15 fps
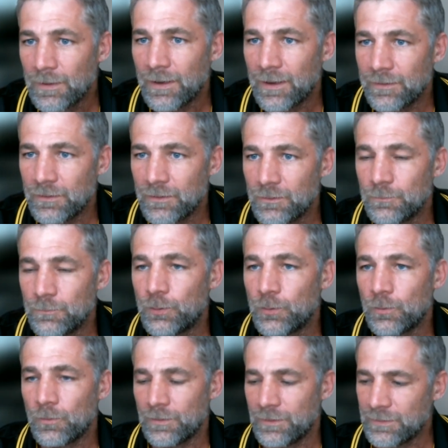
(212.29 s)
How do you
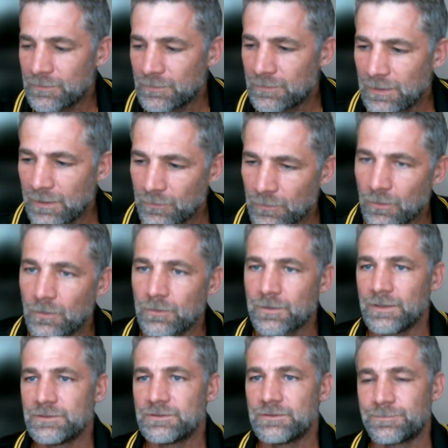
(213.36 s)
pull in together all
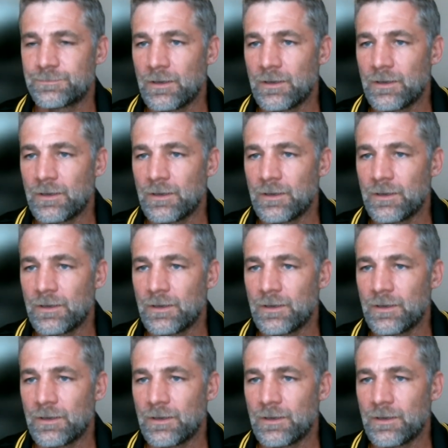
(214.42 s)
kinds of